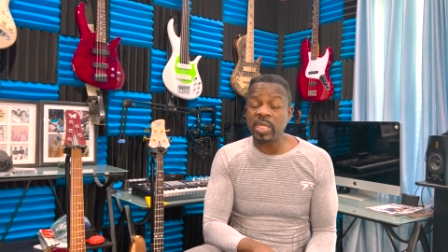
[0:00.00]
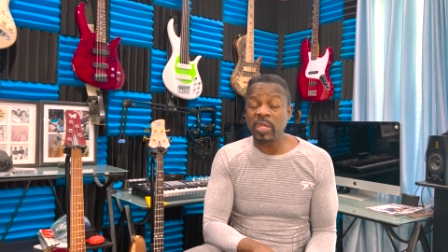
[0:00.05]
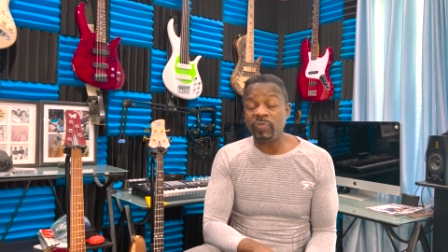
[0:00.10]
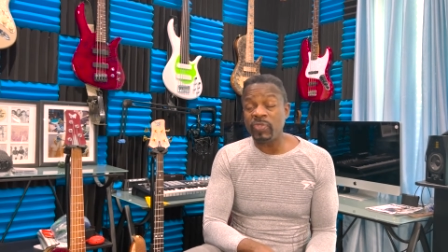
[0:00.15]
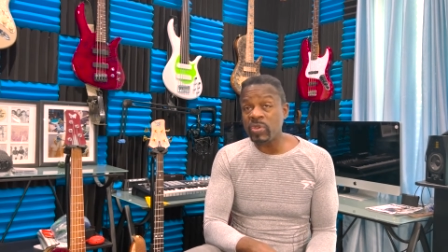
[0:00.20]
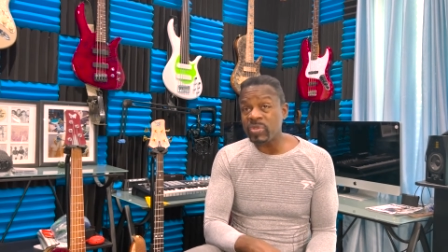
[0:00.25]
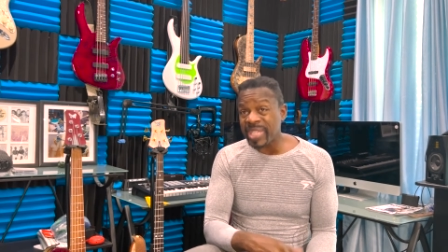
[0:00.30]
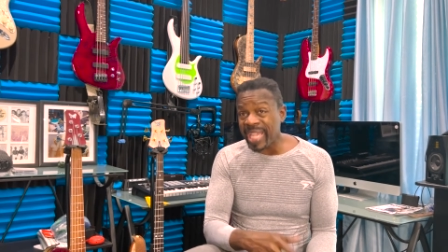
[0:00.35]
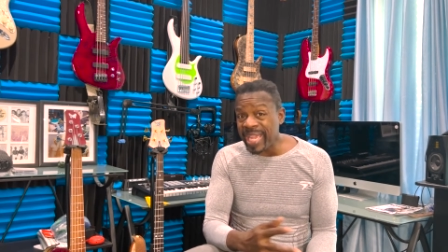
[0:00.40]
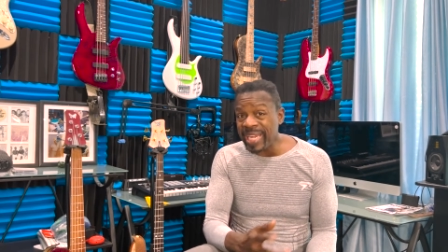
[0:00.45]
if
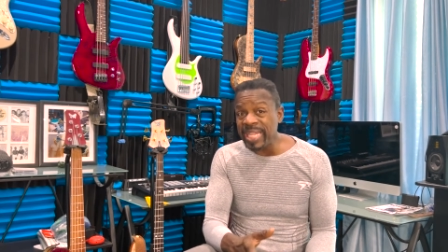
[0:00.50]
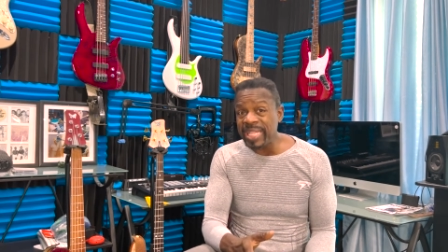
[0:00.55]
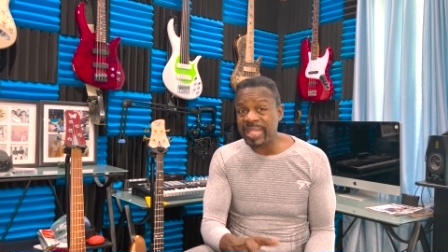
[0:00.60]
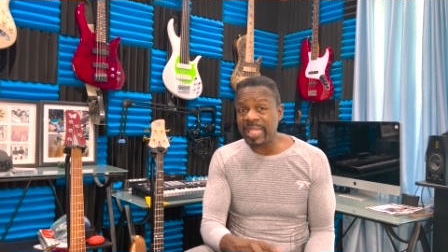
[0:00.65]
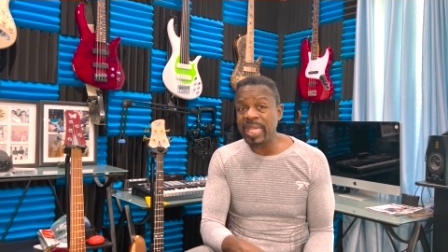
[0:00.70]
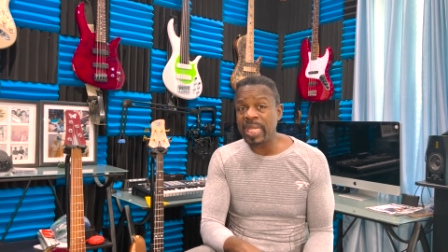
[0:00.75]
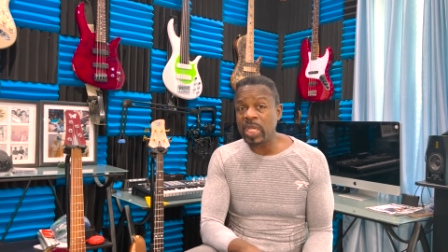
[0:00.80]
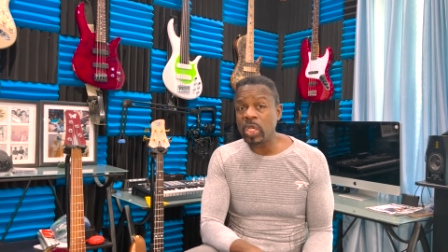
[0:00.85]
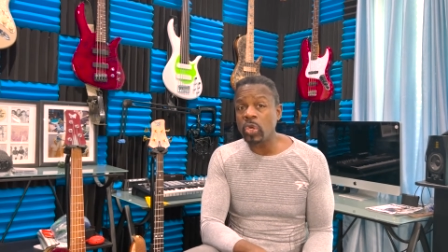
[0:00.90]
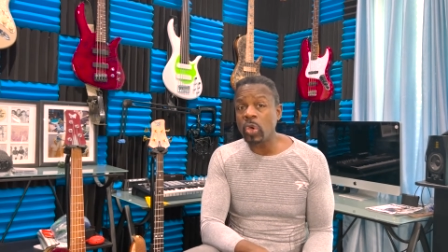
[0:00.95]
there's
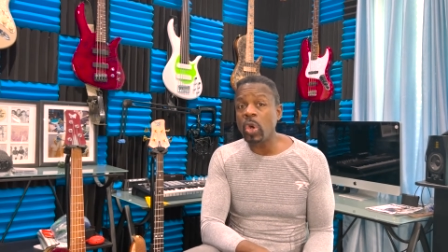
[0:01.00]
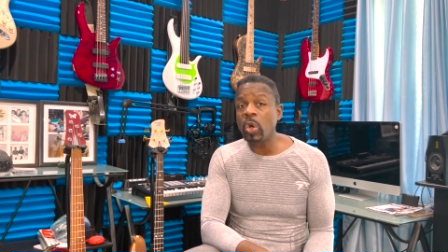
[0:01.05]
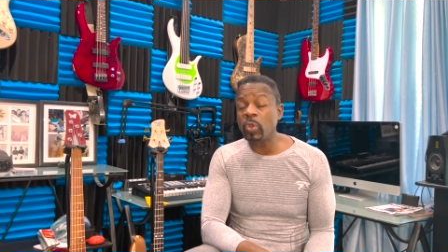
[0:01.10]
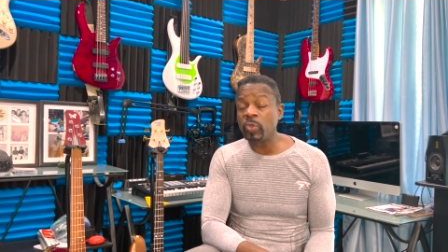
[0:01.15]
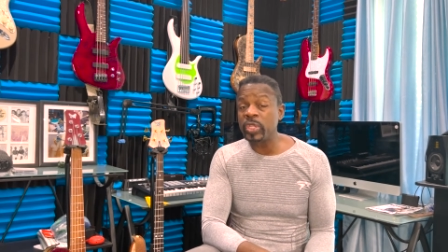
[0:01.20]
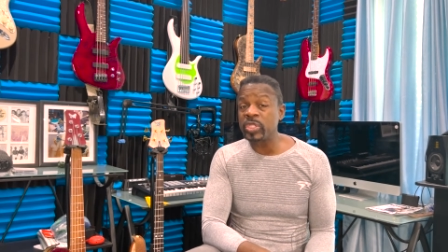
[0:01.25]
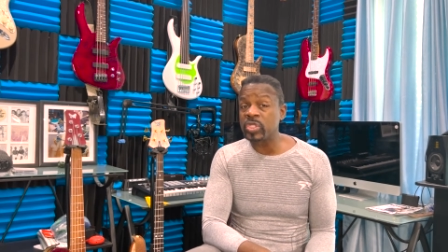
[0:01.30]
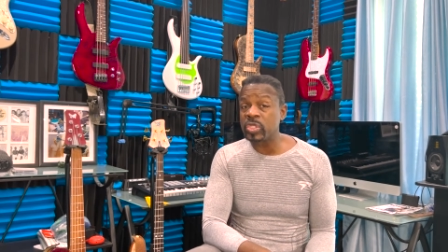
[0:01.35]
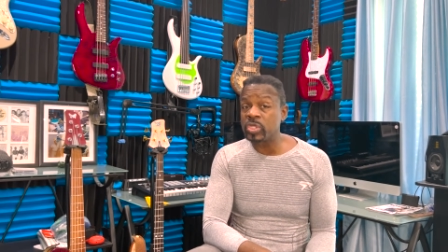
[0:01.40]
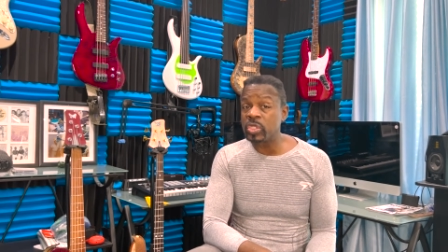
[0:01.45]
anything at all
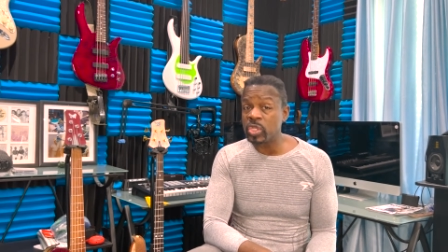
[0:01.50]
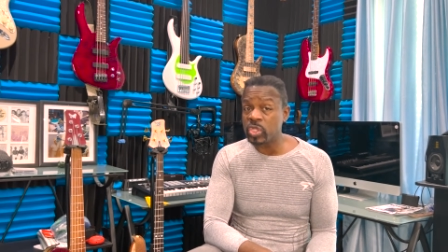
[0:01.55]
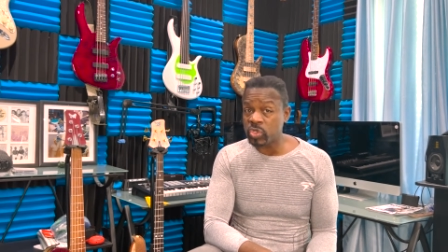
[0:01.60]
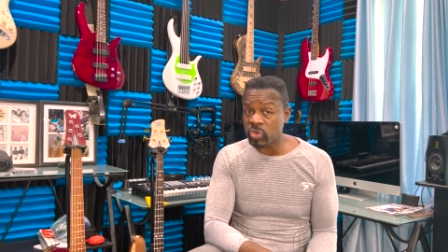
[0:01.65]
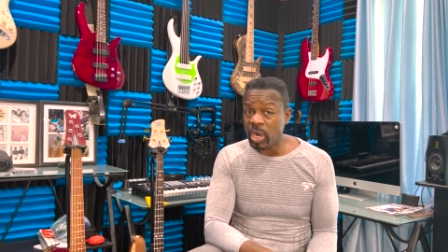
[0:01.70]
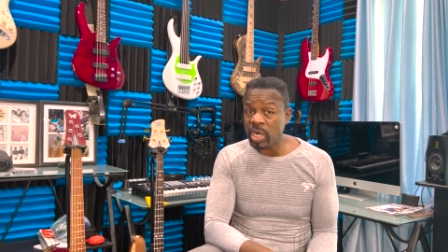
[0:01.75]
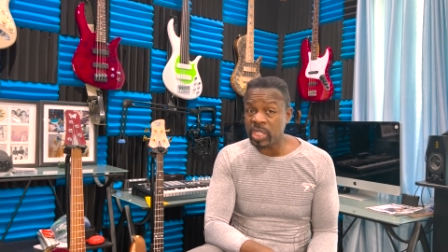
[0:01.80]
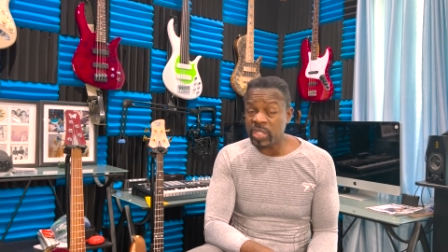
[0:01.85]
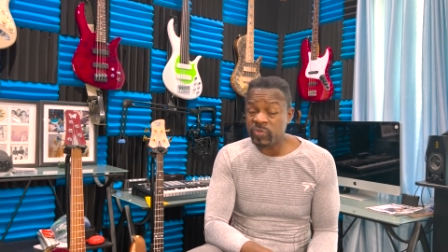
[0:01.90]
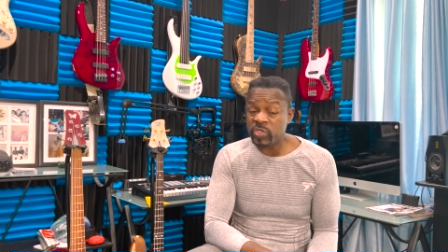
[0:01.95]
that's
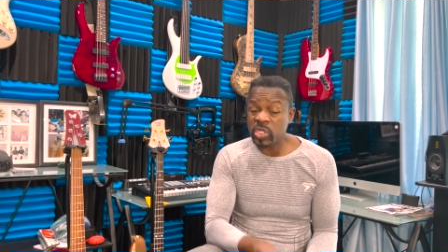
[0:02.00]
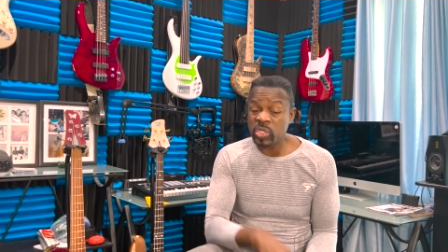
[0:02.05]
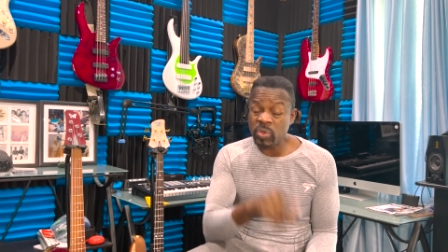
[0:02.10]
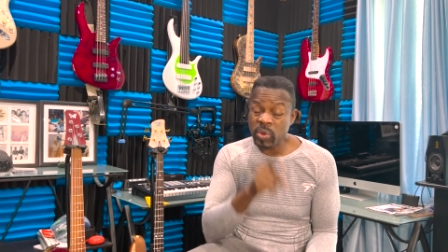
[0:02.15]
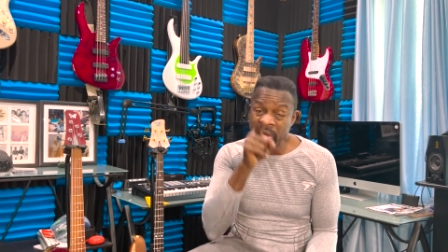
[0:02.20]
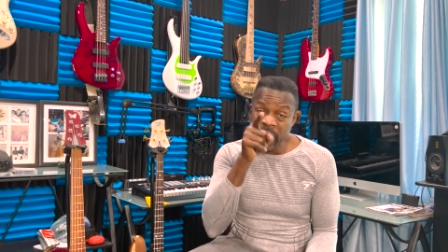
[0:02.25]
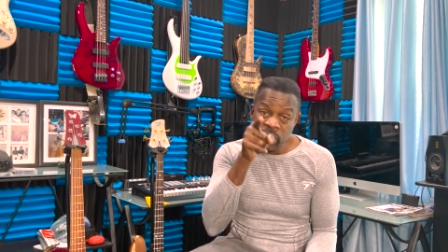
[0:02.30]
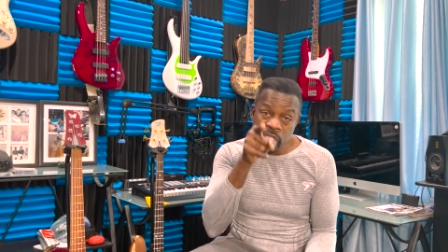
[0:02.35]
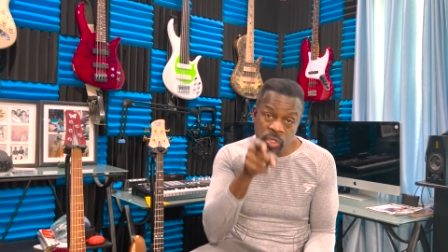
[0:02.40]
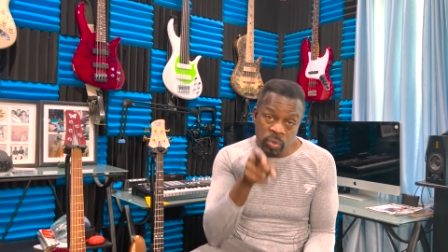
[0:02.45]
destructive to you
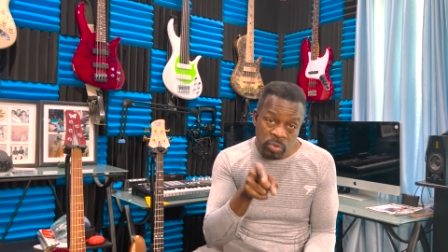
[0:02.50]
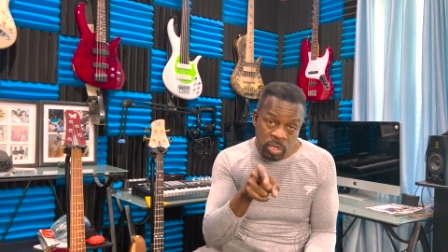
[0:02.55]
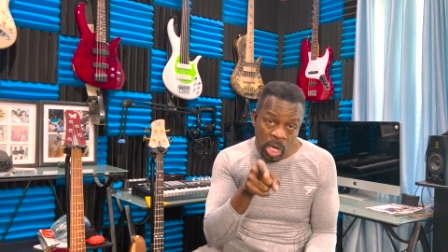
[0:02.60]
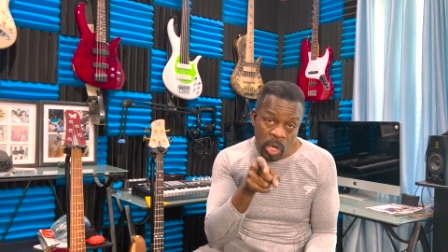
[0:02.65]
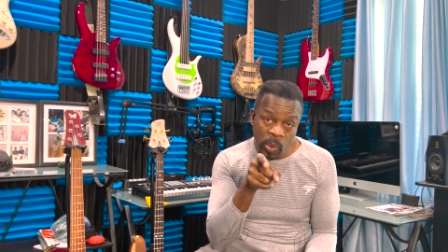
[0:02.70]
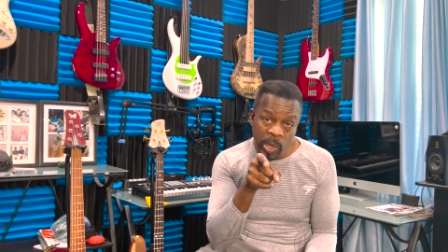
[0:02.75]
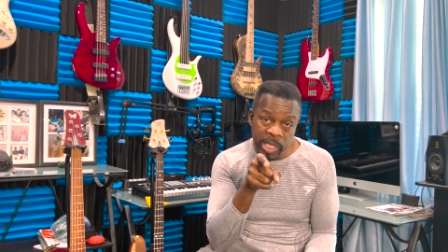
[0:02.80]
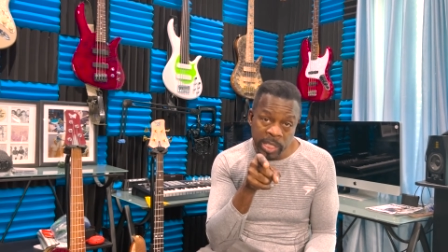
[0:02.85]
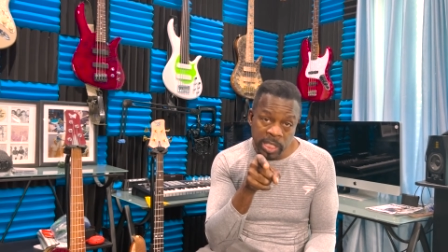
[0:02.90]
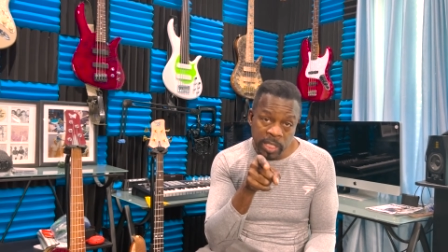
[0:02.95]
and you
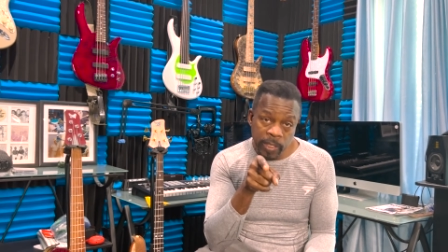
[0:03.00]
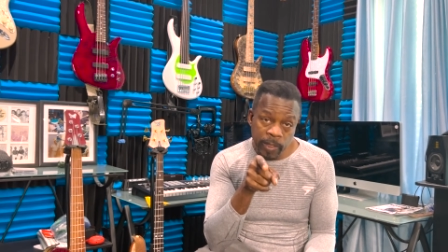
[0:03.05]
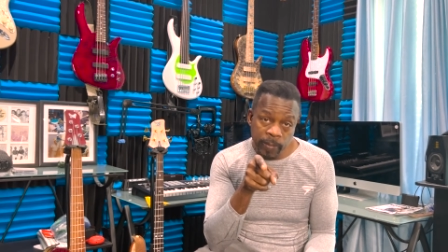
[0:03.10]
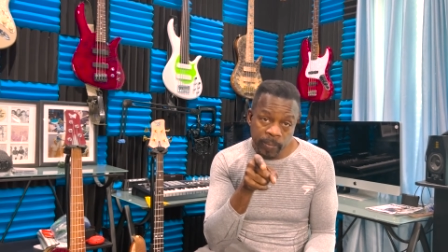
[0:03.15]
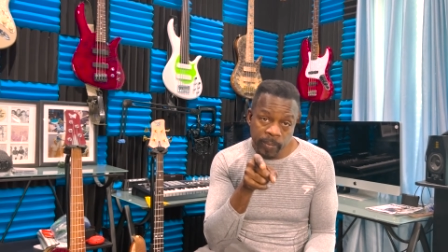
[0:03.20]
know it,